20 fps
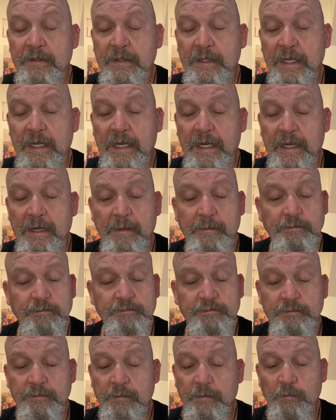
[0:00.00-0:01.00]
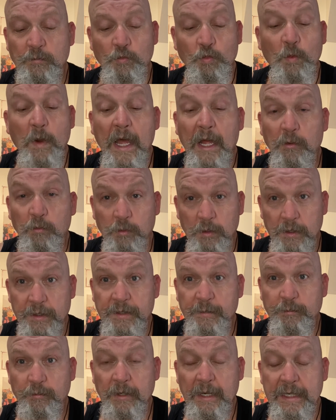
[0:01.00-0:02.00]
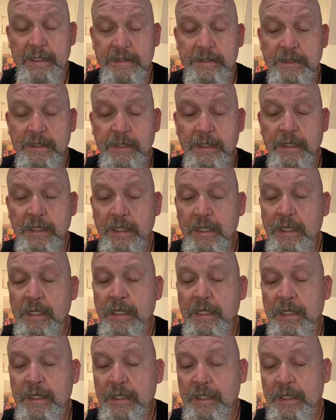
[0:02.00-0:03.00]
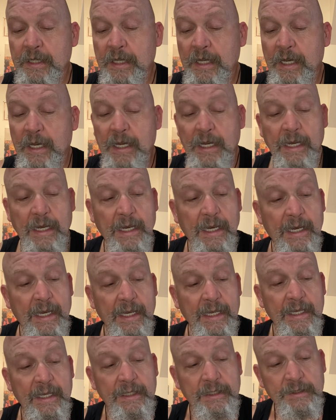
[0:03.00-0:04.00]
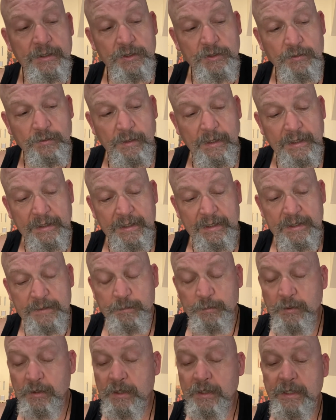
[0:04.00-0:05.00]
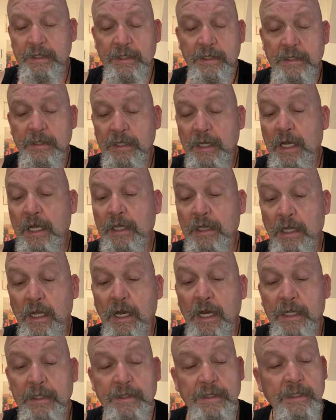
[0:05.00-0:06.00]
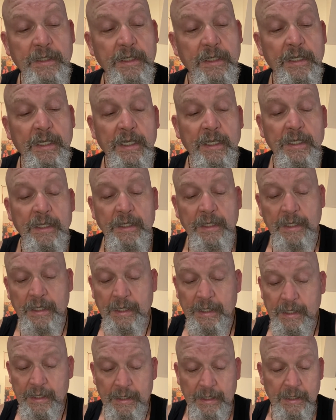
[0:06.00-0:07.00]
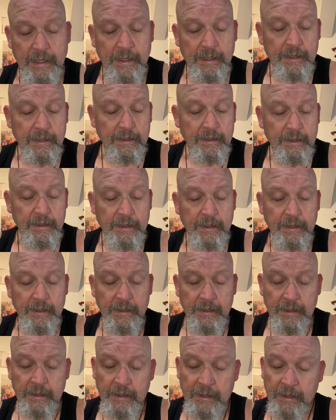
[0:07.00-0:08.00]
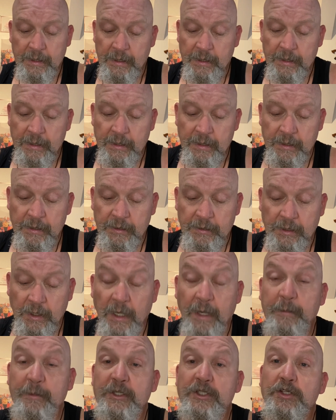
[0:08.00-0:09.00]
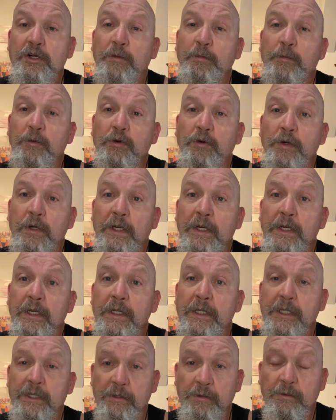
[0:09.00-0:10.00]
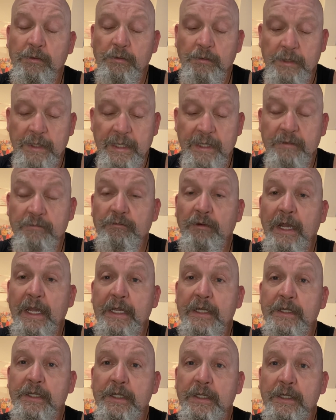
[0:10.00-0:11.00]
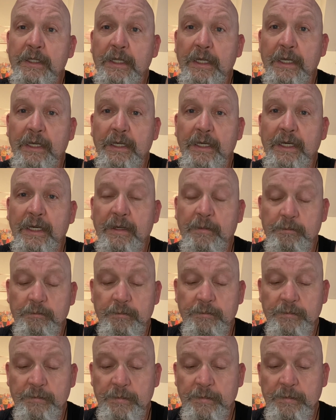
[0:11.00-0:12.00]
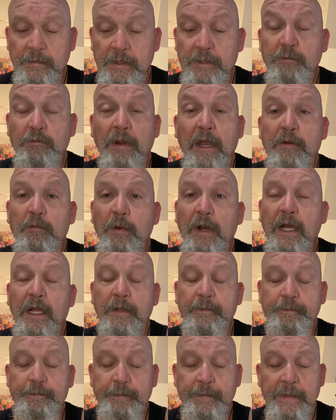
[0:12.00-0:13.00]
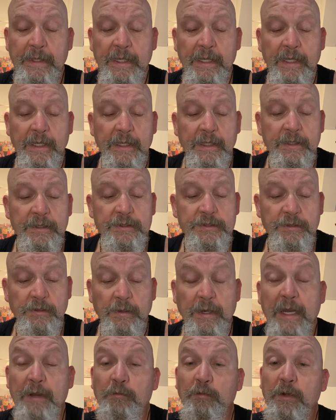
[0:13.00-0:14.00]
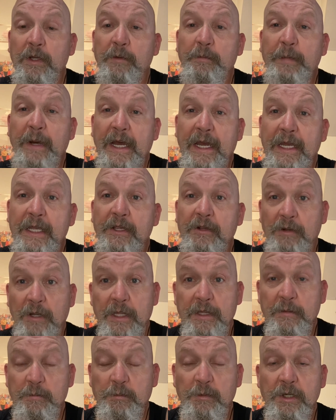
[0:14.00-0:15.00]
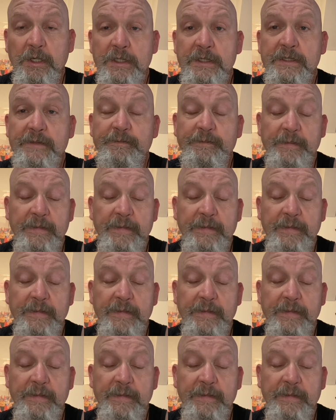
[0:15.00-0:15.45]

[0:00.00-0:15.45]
um, well worth the price. I enjoyed this book a lot. Uh, Tommy Joe Moore, you can write. Um, you write well. So I will buy your other books.